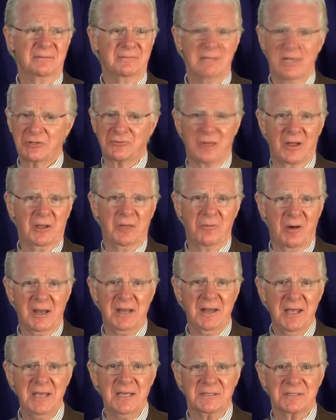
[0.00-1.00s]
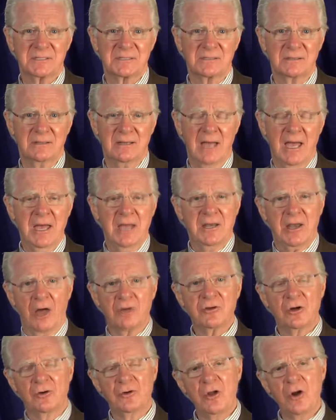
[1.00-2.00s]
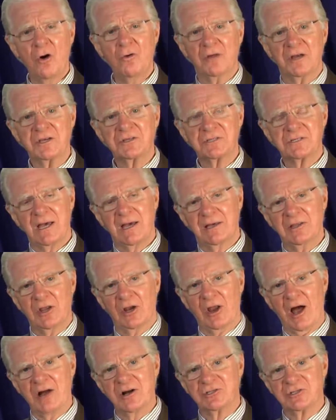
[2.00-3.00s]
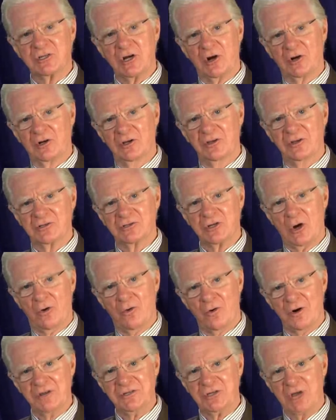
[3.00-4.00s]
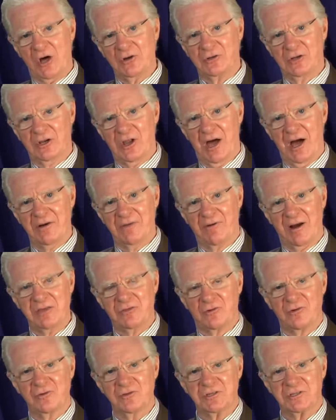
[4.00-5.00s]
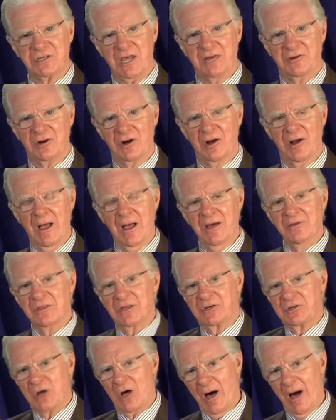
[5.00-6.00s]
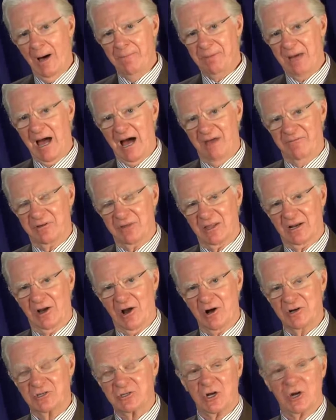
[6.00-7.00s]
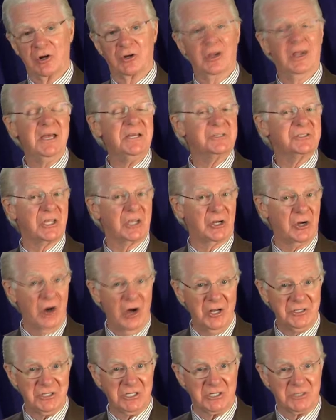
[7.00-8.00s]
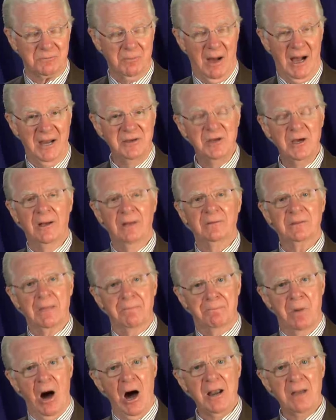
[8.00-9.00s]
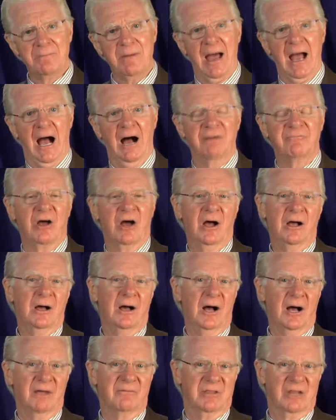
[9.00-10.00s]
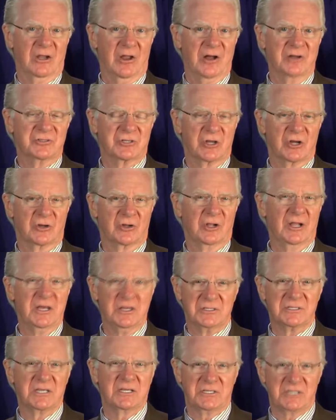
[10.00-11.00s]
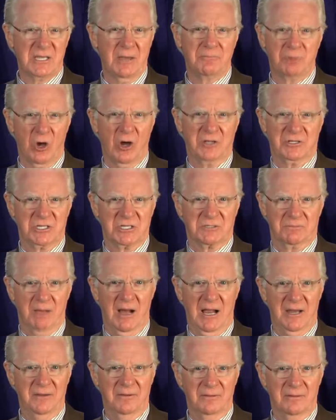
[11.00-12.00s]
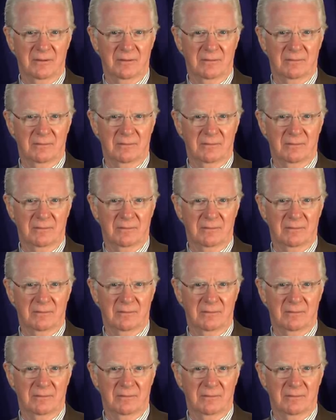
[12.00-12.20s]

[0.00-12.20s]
That's really what it is. Now, you'll notice in the large circle, there's a horizontal line right through the center. The top half of the large circle is the conscious mind. The bottom half of the large circle is the subconscious mind.